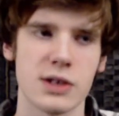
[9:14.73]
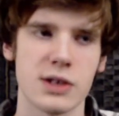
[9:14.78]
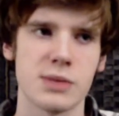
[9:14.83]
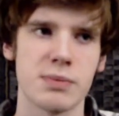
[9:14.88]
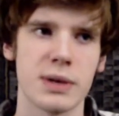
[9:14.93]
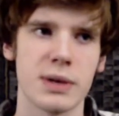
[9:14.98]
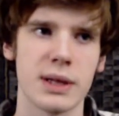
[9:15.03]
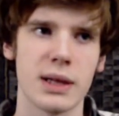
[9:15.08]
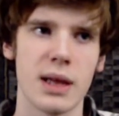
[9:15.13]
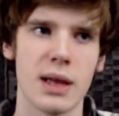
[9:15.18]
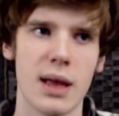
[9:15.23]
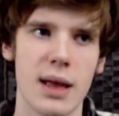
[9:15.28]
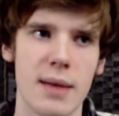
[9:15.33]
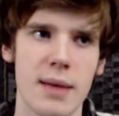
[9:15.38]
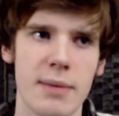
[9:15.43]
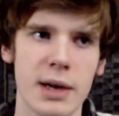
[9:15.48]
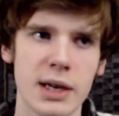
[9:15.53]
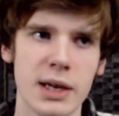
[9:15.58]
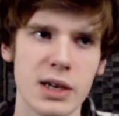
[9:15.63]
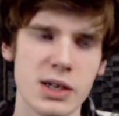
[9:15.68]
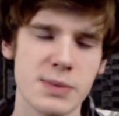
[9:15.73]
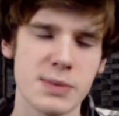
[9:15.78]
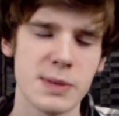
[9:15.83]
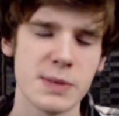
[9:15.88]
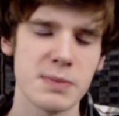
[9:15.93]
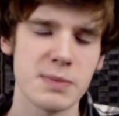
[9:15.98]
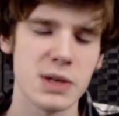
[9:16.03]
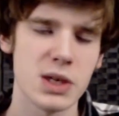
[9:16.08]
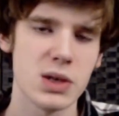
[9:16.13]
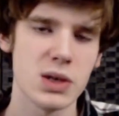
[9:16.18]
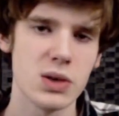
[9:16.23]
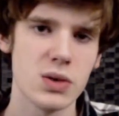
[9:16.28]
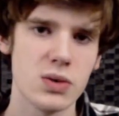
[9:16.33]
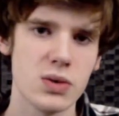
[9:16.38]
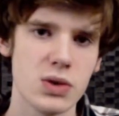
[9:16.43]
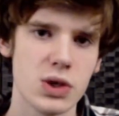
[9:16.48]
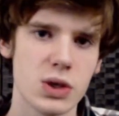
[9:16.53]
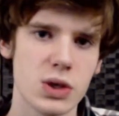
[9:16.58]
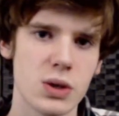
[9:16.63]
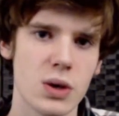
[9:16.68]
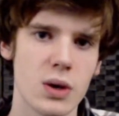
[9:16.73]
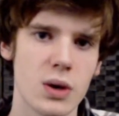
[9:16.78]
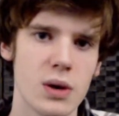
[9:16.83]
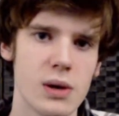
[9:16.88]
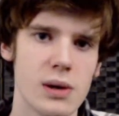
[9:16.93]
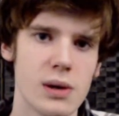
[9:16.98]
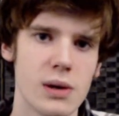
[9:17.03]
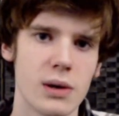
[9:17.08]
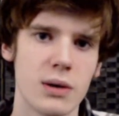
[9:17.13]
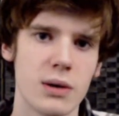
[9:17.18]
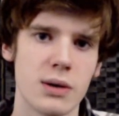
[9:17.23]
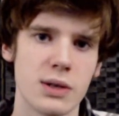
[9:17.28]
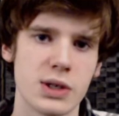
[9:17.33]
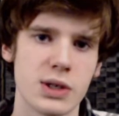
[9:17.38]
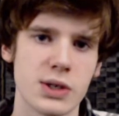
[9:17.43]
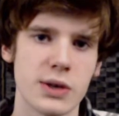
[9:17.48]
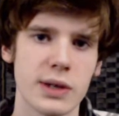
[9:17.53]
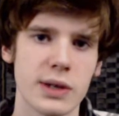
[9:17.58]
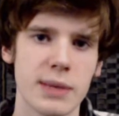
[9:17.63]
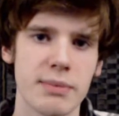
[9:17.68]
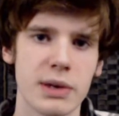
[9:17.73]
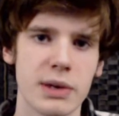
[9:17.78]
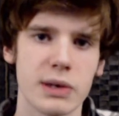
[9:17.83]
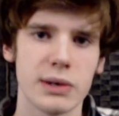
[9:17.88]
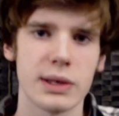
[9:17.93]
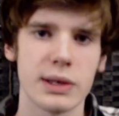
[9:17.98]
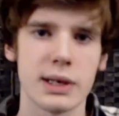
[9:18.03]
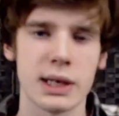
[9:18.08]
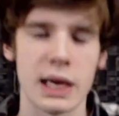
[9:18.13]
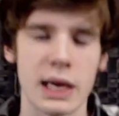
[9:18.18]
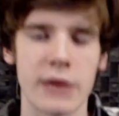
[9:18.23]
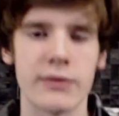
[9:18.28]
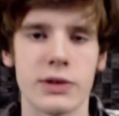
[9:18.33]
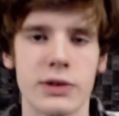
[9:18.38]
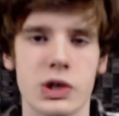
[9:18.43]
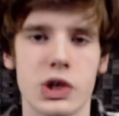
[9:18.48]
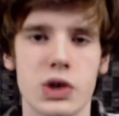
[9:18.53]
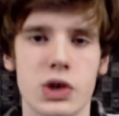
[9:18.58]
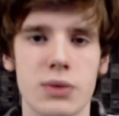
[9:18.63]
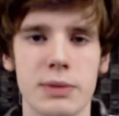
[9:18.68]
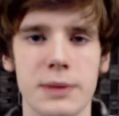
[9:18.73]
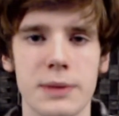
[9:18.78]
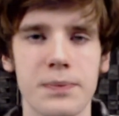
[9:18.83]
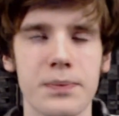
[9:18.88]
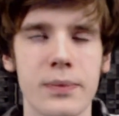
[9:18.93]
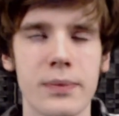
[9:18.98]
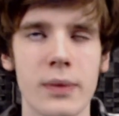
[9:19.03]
But Bakir is supposed to be huge, certainly bigger than an average human.